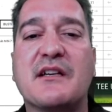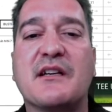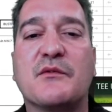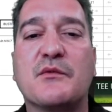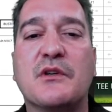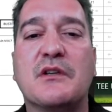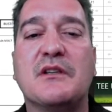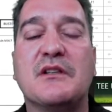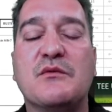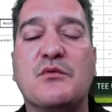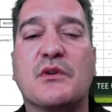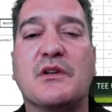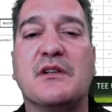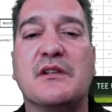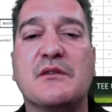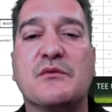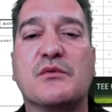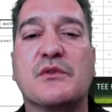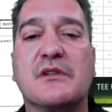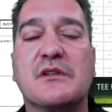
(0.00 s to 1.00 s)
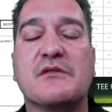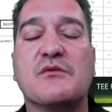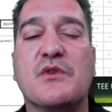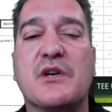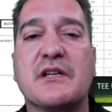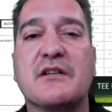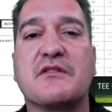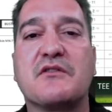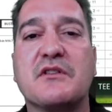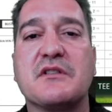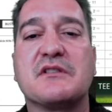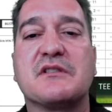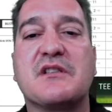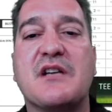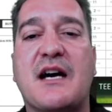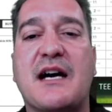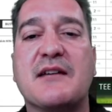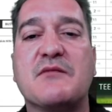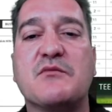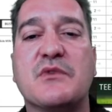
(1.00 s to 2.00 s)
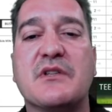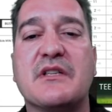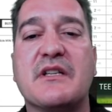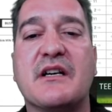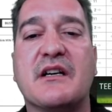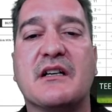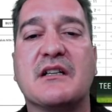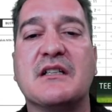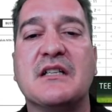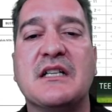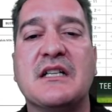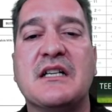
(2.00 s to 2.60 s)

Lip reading: I really wanted Chris Godwin there,